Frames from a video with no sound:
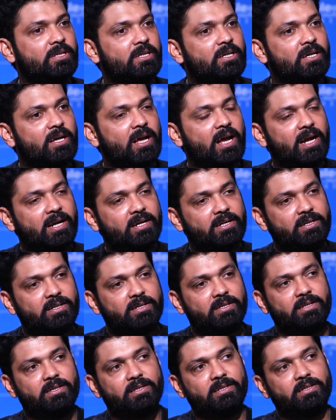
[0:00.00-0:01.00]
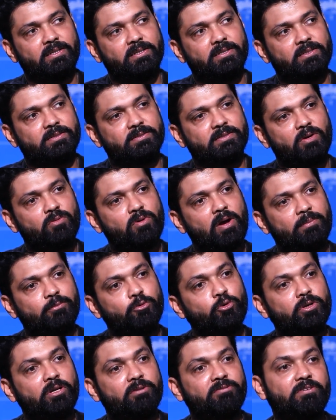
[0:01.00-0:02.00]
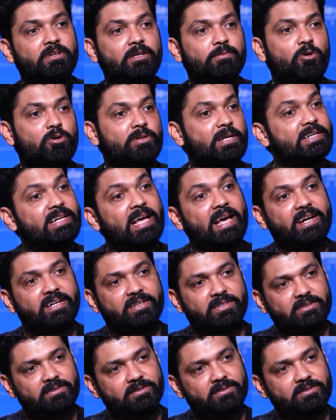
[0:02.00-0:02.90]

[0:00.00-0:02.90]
And now I'm doing a film on that character.